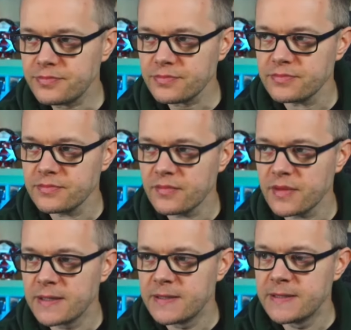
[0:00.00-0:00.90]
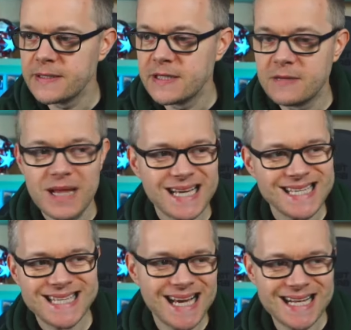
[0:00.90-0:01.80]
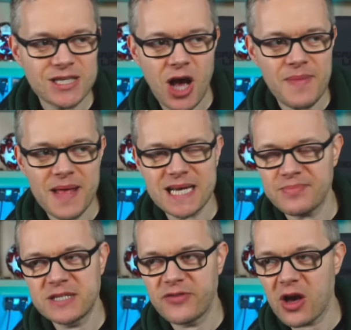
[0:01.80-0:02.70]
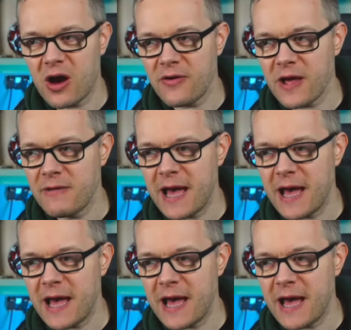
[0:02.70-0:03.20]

But that's the second time that's happened to Vicario.